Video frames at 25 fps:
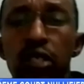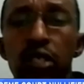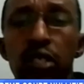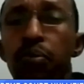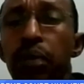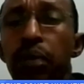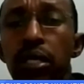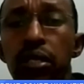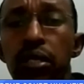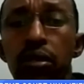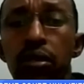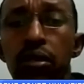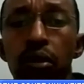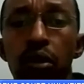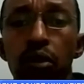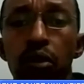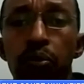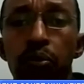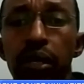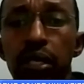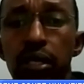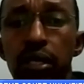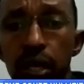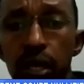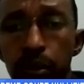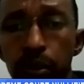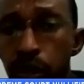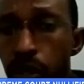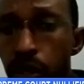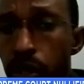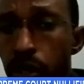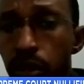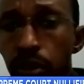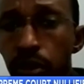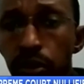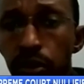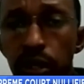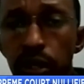just basing on
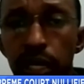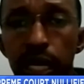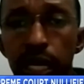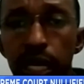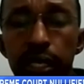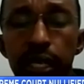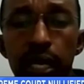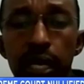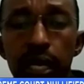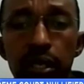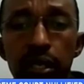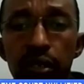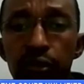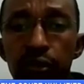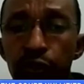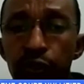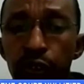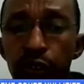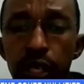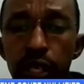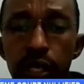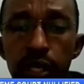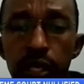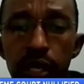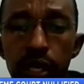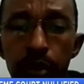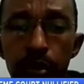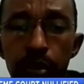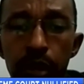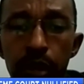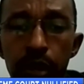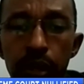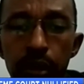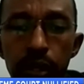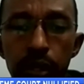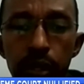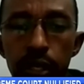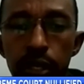perceptions that are
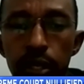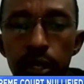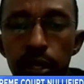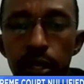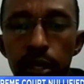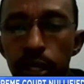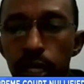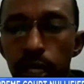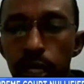different about